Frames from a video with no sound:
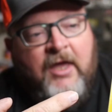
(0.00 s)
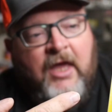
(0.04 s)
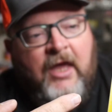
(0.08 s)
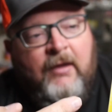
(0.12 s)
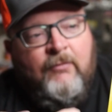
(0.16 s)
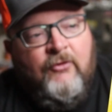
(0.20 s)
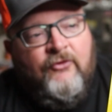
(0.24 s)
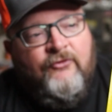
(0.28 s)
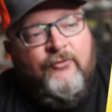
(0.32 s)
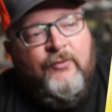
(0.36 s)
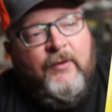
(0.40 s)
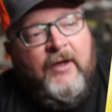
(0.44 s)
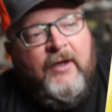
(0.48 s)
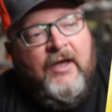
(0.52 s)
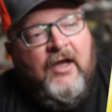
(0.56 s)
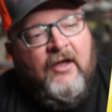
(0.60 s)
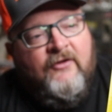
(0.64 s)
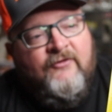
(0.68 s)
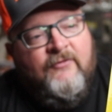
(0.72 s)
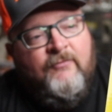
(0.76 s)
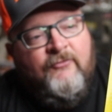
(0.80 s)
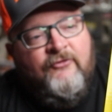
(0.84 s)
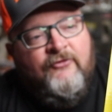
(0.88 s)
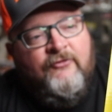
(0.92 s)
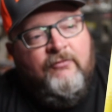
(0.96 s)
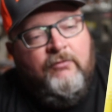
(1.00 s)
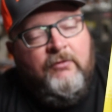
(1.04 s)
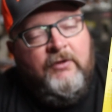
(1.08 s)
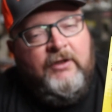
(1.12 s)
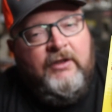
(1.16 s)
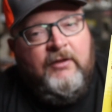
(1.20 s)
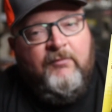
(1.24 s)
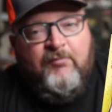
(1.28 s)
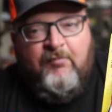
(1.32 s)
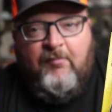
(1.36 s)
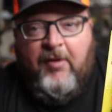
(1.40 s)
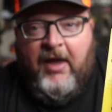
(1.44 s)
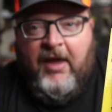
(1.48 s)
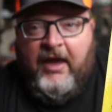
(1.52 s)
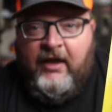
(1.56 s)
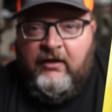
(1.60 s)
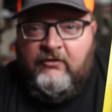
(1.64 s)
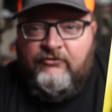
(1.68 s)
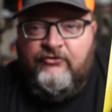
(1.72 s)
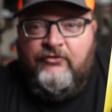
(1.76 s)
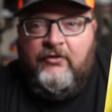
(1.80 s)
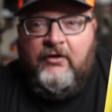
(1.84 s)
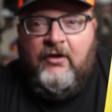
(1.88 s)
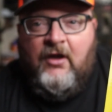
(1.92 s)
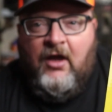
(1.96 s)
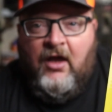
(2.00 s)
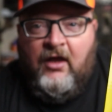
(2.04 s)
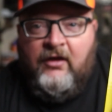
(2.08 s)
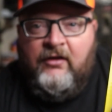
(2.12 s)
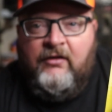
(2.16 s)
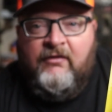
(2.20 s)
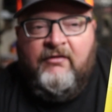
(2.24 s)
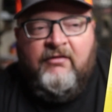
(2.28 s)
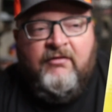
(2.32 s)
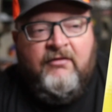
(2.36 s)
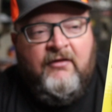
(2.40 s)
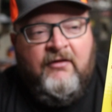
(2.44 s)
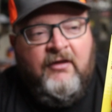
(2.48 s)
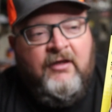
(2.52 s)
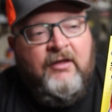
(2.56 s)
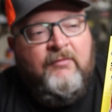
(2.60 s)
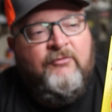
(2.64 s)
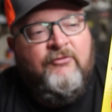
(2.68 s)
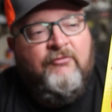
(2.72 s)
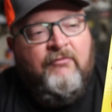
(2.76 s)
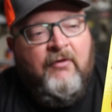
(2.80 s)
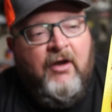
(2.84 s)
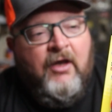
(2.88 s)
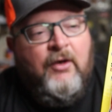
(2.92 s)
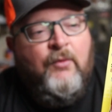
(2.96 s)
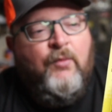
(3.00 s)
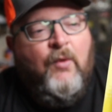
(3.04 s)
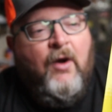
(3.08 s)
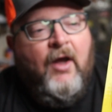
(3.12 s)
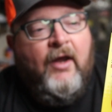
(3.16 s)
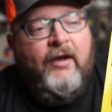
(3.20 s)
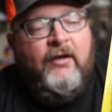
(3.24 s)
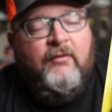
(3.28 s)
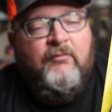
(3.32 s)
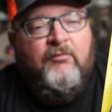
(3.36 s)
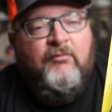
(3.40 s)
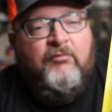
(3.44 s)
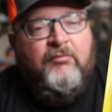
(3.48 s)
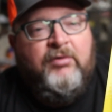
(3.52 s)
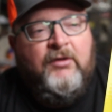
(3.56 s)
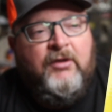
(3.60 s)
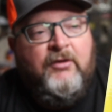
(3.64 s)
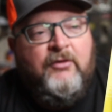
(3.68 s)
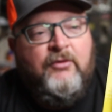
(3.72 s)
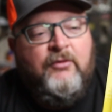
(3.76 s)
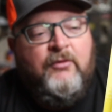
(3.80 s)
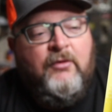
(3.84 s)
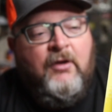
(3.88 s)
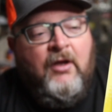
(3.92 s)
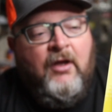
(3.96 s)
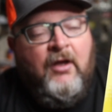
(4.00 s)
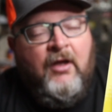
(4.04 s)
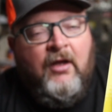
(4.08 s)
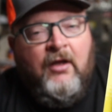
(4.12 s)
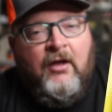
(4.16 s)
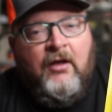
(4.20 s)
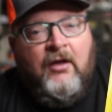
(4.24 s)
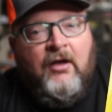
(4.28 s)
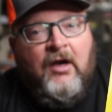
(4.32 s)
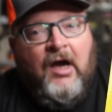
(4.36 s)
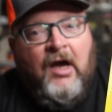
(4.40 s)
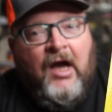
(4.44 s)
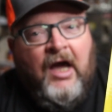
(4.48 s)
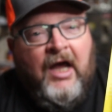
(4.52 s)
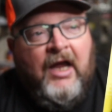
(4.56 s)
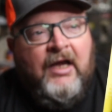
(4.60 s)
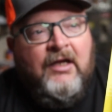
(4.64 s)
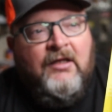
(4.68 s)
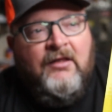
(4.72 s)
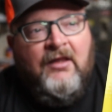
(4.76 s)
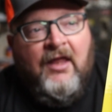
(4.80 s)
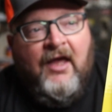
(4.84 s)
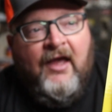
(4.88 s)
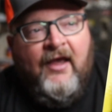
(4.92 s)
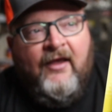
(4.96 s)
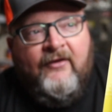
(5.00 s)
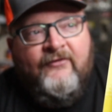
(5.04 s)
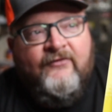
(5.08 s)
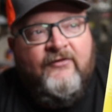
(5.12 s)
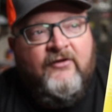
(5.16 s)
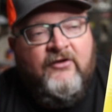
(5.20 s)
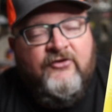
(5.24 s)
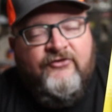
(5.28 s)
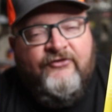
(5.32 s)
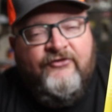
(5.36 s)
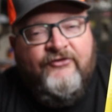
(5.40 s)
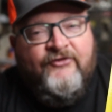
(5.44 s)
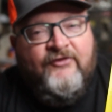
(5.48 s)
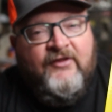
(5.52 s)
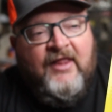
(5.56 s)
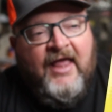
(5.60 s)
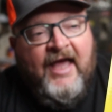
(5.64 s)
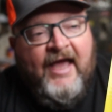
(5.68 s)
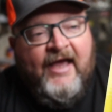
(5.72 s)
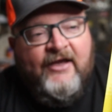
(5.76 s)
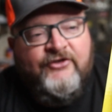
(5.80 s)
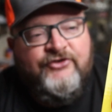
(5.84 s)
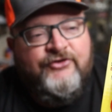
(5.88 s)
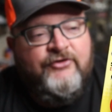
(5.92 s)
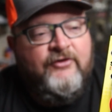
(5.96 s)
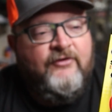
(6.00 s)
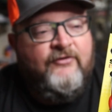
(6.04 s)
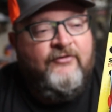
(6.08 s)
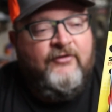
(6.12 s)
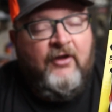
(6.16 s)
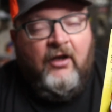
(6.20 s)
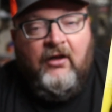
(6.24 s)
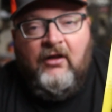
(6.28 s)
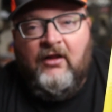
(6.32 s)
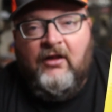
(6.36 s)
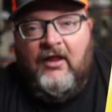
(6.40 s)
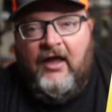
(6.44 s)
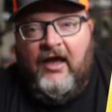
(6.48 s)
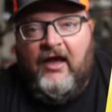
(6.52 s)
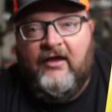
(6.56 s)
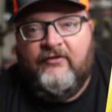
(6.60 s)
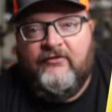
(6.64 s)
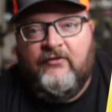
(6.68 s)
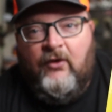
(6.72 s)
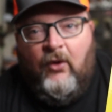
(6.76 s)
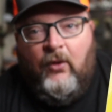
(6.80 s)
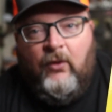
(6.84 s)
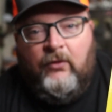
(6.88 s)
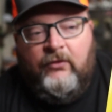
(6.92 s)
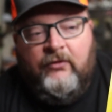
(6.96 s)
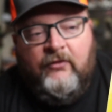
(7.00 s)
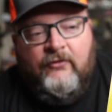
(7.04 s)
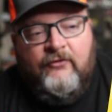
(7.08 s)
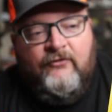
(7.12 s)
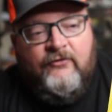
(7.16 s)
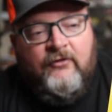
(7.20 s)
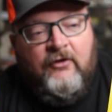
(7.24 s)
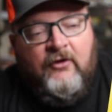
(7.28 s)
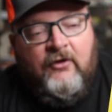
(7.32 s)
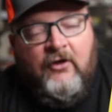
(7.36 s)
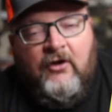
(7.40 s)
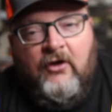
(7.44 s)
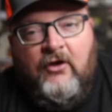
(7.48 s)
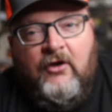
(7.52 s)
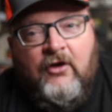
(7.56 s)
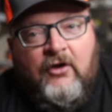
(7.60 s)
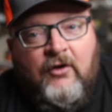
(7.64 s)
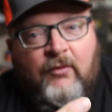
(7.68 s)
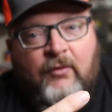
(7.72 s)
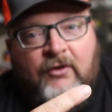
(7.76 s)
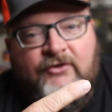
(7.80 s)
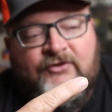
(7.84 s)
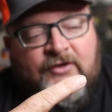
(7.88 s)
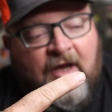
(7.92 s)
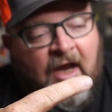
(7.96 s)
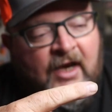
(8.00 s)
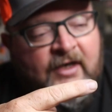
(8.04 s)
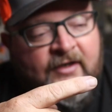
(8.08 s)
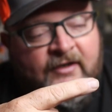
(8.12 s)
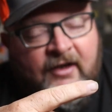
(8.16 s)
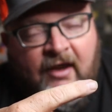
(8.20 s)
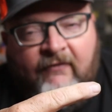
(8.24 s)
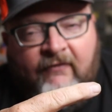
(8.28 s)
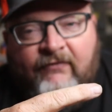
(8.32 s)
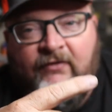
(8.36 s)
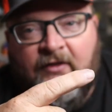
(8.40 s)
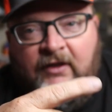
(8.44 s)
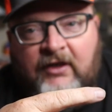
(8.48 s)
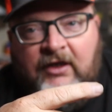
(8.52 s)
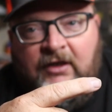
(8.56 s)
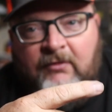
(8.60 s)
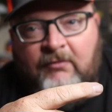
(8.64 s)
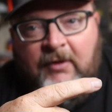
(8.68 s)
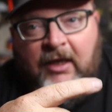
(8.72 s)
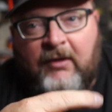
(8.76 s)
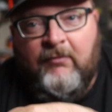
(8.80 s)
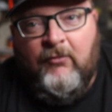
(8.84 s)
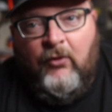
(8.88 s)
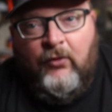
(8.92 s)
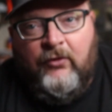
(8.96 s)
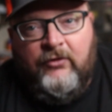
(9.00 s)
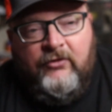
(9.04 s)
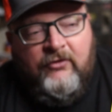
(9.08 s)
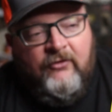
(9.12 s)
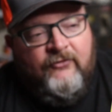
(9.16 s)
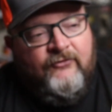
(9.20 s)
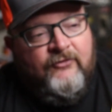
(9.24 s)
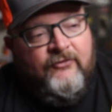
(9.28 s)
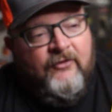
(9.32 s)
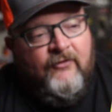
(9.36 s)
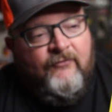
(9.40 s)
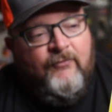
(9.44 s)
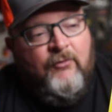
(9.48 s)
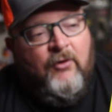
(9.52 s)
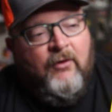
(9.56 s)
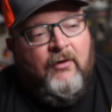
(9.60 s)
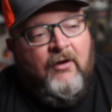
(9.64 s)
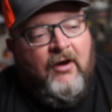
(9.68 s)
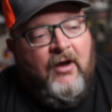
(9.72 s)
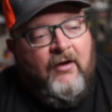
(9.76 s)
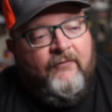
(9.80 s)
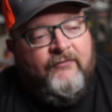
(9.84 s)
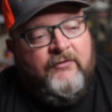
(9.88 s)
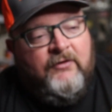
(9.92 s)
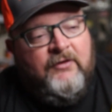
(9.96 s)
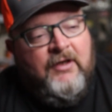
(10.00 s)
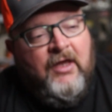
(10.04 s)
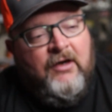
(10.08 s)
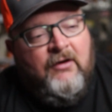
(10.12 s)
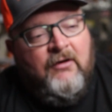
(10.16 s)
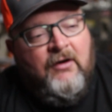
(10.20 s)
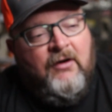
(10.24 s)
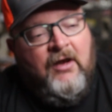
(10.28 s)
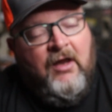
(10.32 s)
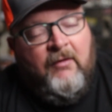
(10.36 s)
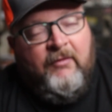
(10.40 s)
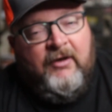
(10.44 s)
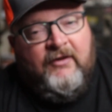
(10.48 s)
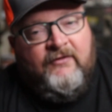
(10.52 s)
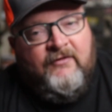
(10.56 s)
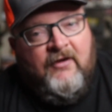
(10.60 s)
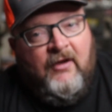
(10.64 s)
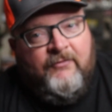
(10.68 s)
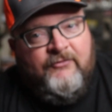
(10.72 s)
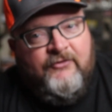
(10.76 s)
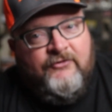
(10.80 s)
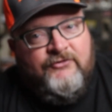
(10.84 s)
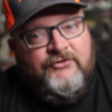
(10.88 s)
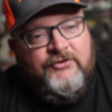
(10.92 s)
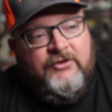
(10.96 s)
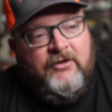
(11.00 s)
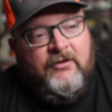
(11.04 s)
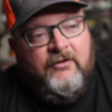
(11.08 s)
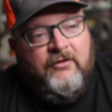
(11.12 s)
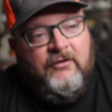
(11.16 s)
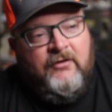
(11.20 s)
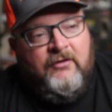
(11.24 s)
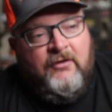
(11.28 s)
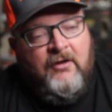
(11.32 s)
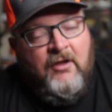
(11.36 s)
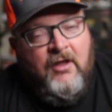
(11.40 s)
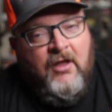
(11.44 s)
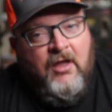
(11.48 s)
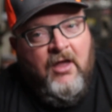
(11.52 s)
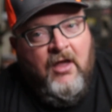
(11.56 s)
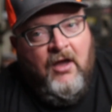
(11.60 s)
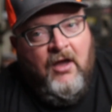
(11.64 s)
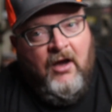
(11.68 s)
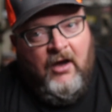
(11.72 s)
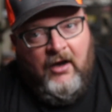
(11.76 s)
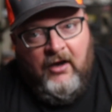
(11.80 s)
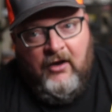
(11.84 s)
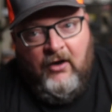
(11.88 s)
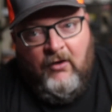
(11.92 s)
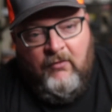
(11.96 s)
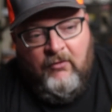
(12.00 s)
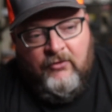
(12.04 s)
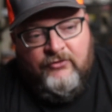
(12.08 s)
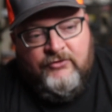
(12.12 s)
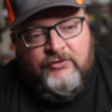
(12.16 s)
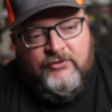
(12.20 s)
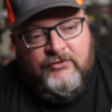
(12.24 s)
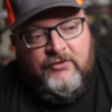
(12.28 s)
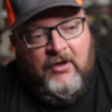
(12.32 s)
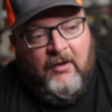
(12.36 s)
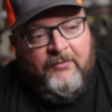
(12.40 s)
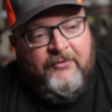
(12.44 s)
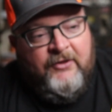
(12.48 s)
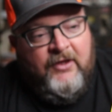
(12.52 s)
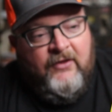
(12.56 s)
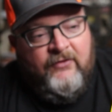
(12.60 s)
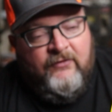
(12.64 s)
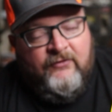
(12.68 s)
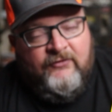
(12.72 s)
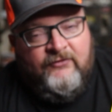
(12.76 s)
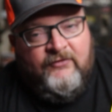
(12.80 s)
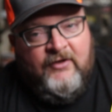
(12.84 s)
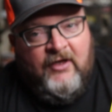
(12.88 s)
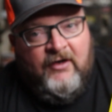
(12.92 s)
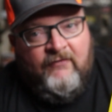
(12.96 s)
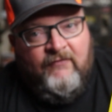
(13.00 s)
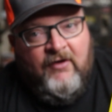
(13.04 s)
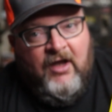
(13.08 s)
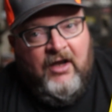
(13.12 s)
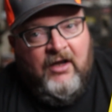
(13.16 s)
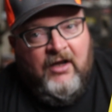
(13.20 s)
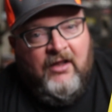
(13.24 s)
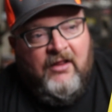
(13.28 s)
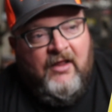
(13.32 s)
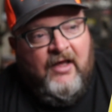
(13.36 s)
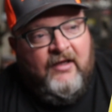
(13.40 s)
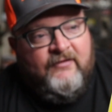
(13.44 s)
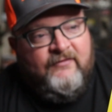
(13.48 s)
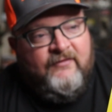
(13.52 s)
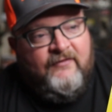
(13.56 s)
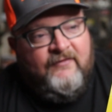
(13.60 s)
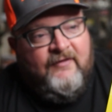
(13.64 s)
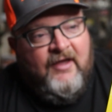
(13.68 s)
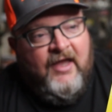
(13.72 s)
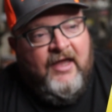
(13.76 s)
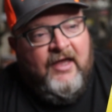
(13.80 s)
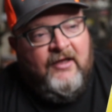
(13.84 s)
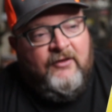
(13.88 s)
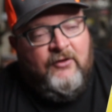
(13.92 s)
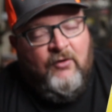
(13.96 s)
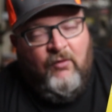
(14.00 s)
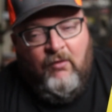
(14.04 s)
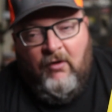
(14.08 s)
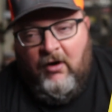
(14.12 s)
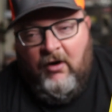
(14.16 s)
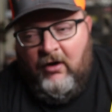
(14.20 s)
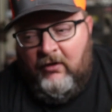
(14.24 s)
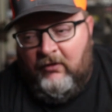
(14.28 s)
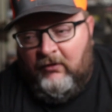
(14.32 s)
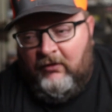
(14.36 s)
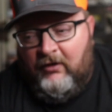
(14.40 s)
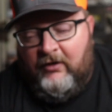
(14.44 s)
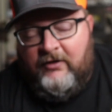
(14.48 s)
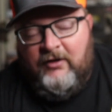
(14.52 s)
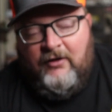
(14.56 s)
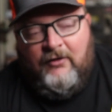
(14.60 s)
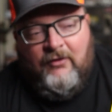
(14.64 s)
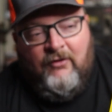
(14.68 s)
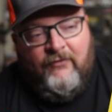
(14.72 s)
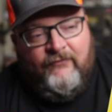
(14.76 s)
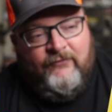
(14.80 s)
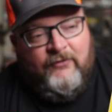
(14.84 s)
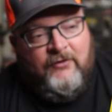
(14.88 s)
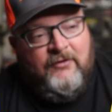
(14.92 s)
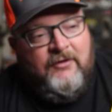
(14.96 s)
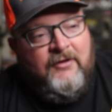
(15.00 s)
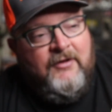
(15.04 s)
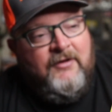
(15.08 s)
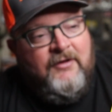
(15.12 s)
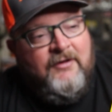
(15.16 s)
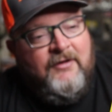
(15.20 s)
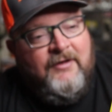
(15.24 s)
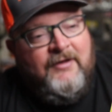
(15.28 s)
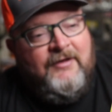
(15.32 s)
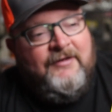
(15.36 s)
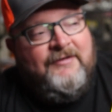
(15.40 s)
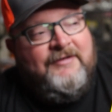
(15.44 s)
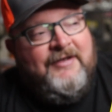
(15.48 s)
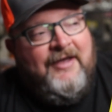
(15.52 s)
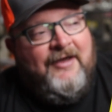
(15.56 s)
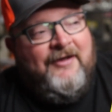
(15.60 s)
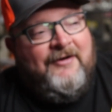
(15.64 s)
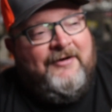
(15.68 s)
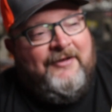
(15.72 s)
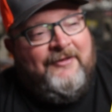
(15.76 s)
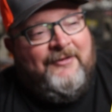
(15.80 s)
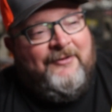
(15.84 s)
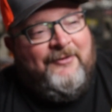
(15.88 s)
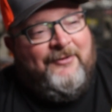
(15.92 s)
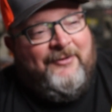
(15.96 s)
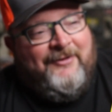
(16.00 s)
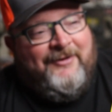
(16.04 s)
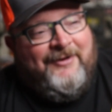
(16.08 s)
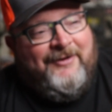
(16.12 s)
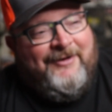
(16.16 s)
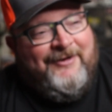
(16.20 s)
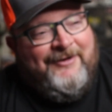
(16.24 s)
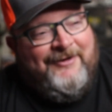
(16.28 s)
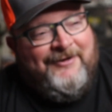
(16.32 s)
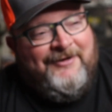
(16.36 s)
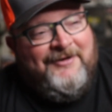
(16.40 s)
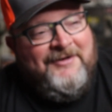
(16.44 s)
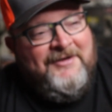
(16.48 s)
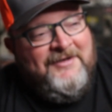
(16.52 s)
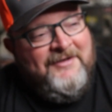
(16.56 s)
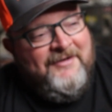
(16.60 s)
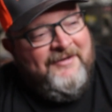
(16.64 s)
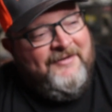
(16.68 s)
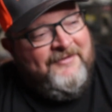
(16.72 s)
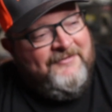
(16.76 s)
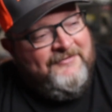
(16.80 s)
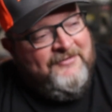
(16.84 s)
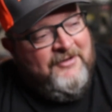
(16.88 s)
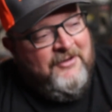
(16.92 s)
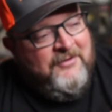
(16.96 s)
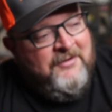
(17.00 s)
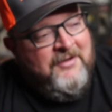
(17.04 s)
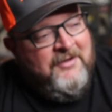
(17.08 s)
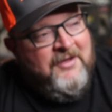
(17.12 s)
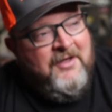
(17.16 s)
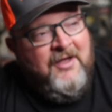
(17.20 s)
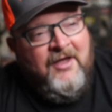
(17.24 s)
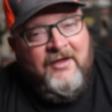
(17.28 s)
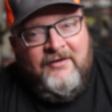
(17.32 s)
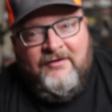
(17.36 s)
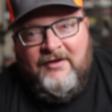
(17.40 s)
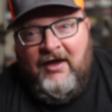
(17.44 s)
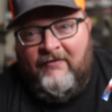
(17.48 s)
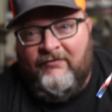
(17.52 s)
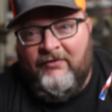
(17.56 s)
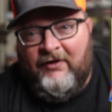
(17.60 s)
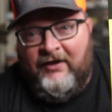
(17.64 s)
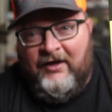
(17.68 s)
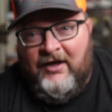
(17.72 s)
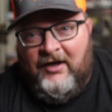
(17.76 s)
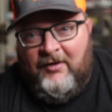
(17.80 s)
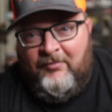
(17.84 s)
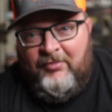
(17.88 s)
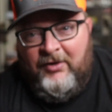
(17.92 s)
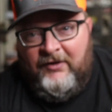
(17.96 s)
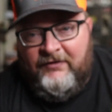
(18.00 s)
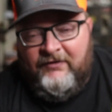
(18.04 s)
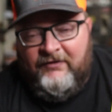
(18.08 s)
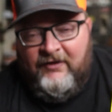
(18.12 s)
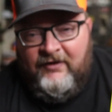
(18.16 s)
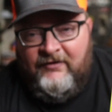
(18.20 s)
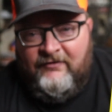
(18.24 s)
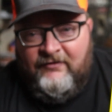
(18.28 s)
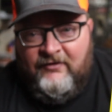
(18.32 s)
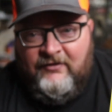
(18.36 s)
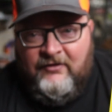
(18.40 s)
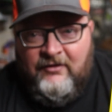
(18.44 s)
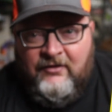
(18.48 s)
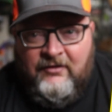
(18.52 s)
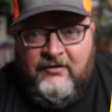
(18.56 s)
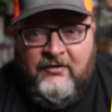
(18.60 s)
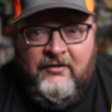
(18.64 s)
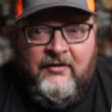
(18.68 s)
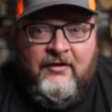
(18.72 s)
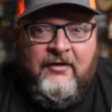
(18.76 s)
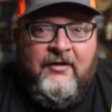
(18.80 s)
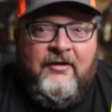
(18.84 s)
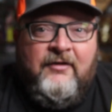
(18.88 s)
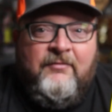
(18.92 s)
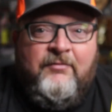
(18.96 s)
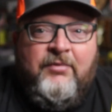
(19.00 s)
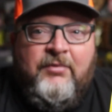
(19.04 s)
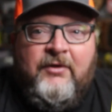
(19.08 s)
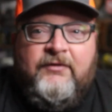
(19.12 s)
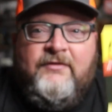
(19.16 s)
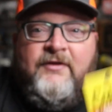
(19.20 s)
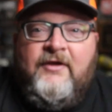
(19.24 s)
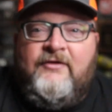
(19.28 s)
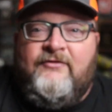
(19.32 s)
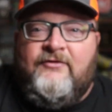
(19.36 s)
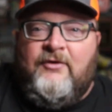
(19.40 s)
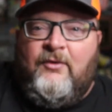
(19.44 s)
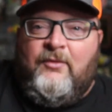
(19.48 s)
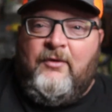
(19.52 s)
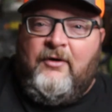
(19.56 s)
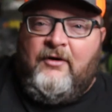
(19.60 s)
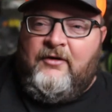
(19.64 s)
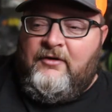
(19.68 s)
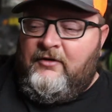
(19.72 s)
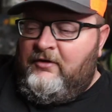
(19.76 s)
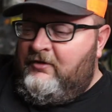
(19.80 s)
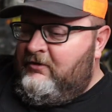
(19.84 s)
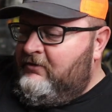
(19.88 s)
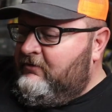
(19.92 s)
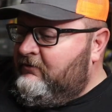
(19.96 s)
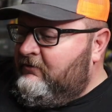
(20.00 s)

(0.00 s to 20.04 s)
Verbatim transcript: Cables, we got some sweet patriotic themed red, white, and blue eyeglass slash sunglass holders, which I definitely need to make more use of more often. I don't know how many times this year I almost dropped the other set of eyeglasses I had in the water looking over down in the water. So definitely got to put these into put these to work.